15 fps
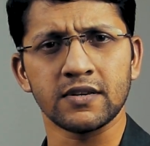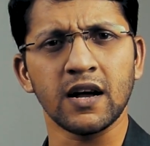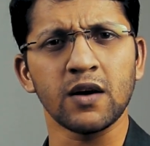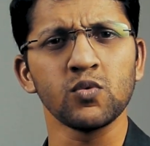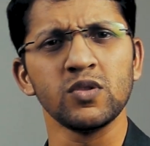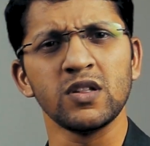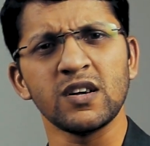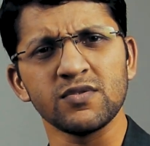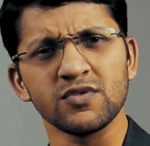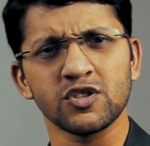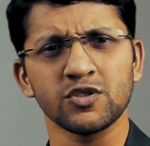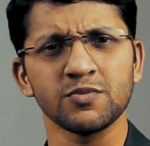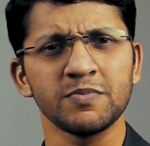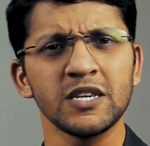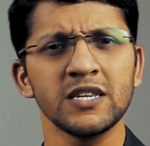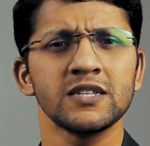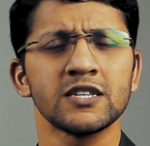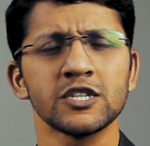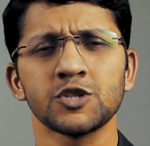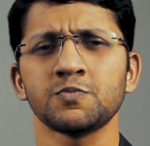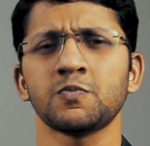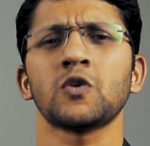Rahu loves to be in
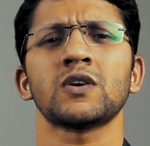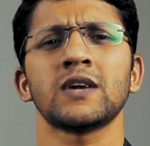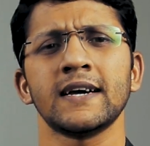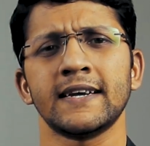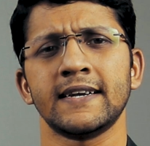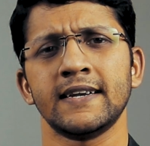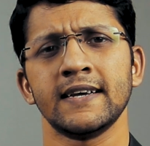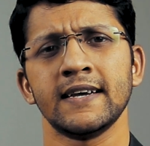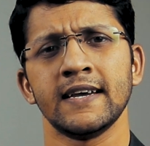the spotlight.